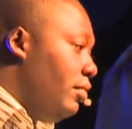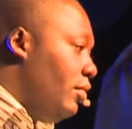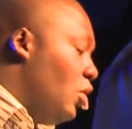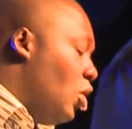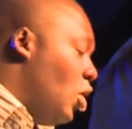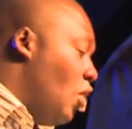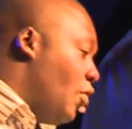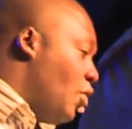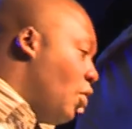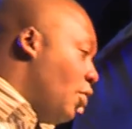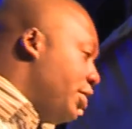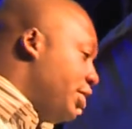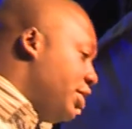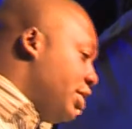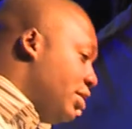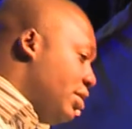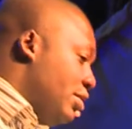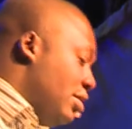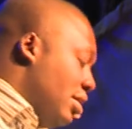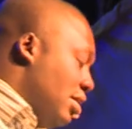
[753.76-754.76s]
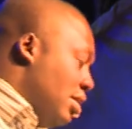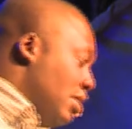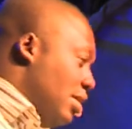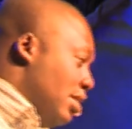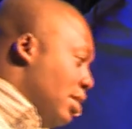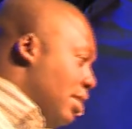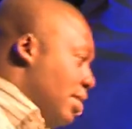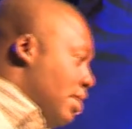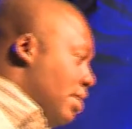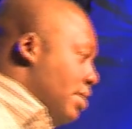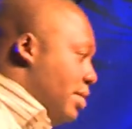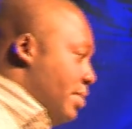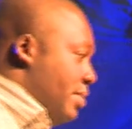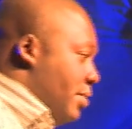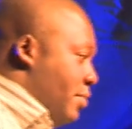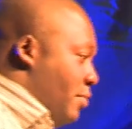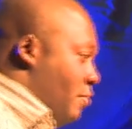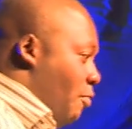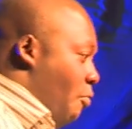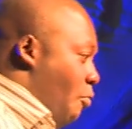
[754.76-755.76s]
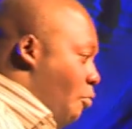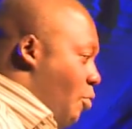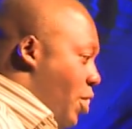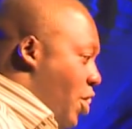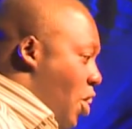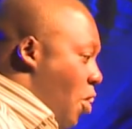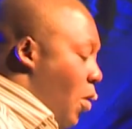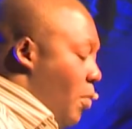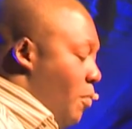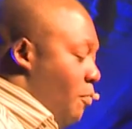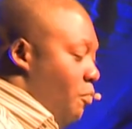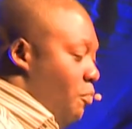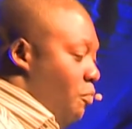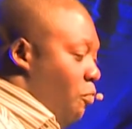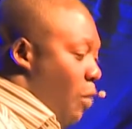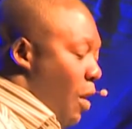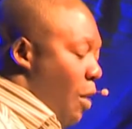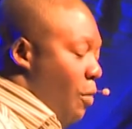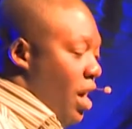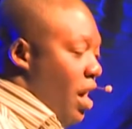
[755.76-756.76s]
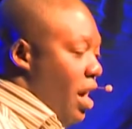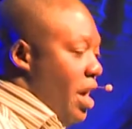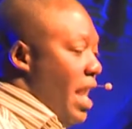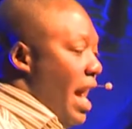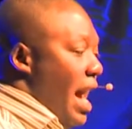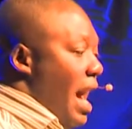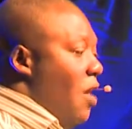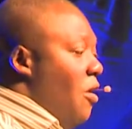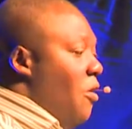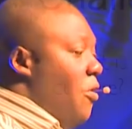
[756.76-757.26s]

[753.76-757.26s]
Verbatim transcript: Of course, we know where we are now,